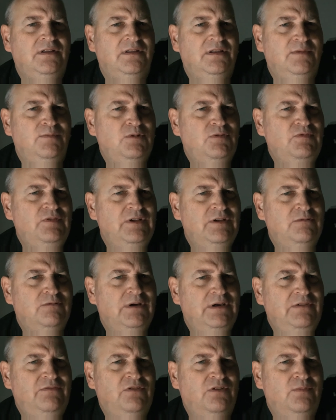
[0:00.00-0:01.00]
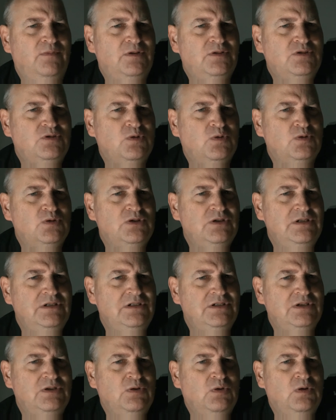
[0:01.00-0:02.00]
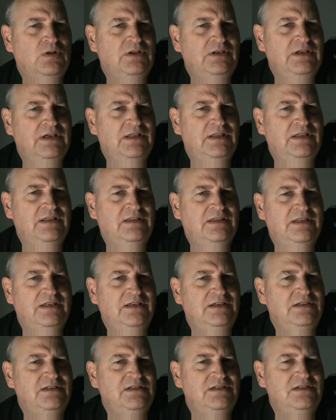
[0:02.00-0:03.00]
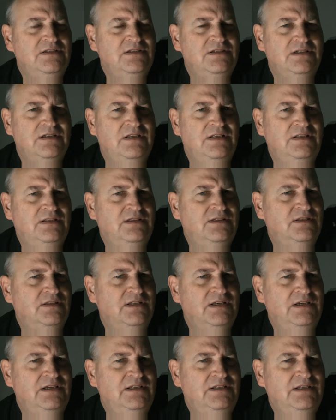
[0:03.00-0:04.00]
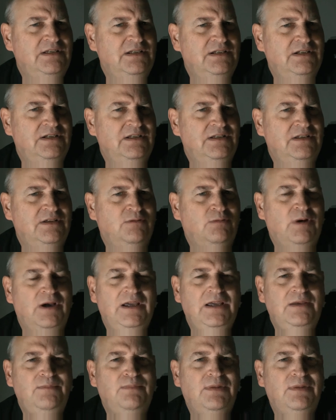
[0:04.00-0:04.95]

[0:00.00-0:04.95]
They moved it away from the sauces and all the other things, and they'd hidden it away.